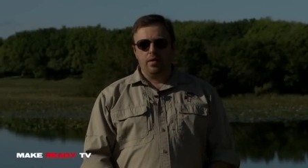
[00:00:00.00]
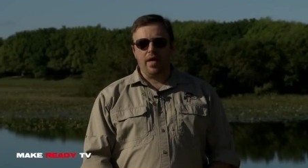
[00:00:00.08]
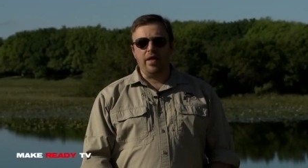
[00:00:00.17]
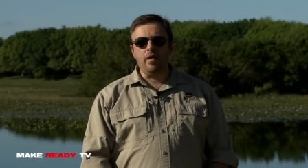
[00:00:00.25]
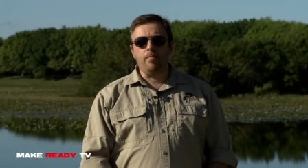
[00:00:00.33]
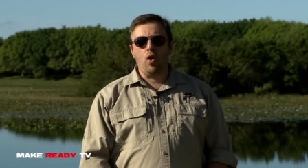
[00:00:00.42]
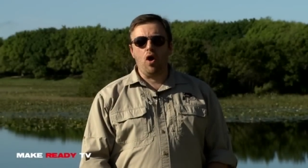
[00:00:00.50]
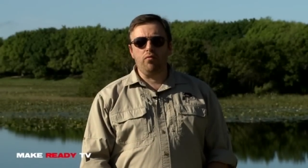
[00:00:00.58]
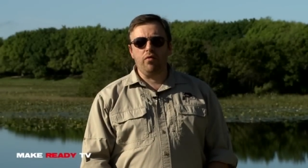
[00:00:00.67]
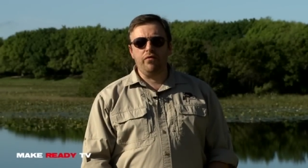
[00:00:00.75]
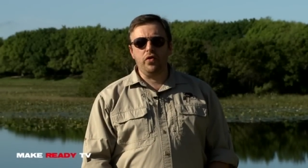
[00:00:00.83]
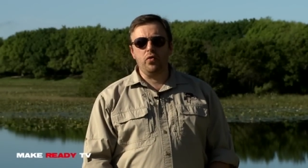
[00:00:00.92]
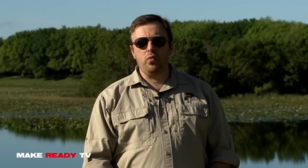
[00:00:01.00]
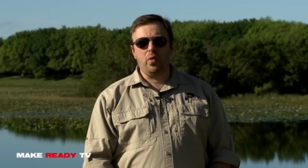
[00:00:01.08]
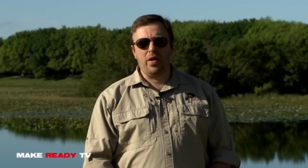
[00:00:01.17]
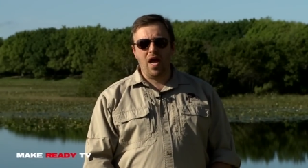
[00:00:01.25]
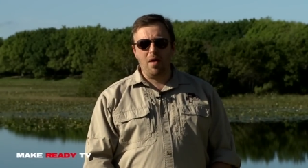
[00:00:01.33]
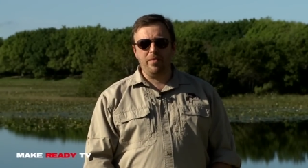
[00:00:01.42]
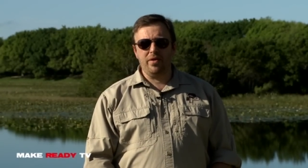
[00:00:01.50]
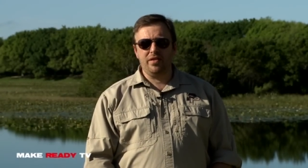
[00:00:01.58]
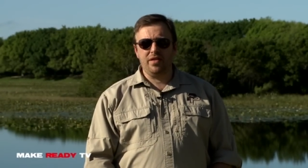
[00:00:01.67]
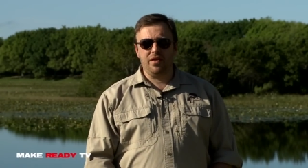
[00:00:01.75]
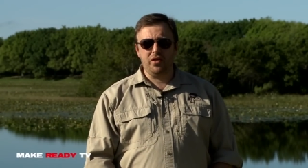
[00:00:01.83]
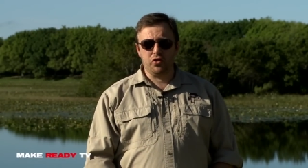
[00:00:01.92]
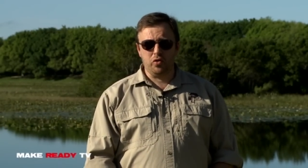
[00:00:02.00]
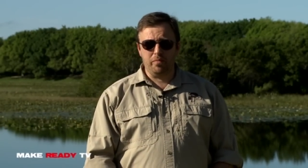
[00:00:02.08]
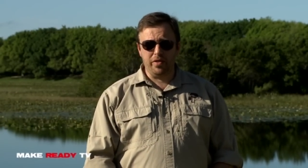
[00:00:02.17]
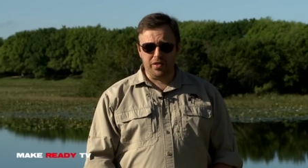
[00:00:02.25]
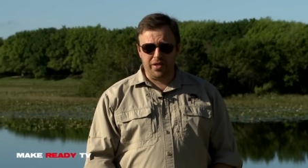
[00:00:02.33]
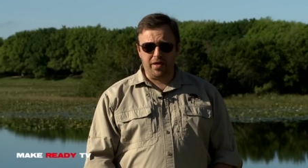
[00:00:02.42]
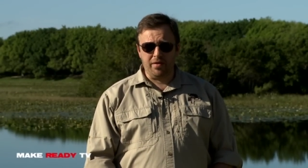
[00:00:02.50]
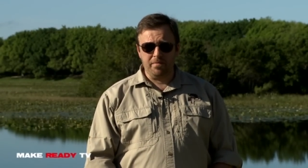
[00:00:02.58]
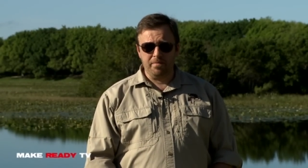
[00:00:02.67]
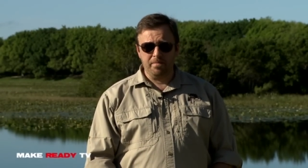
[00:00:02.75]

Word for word: Now that Paul reviewed what happened at the initial building,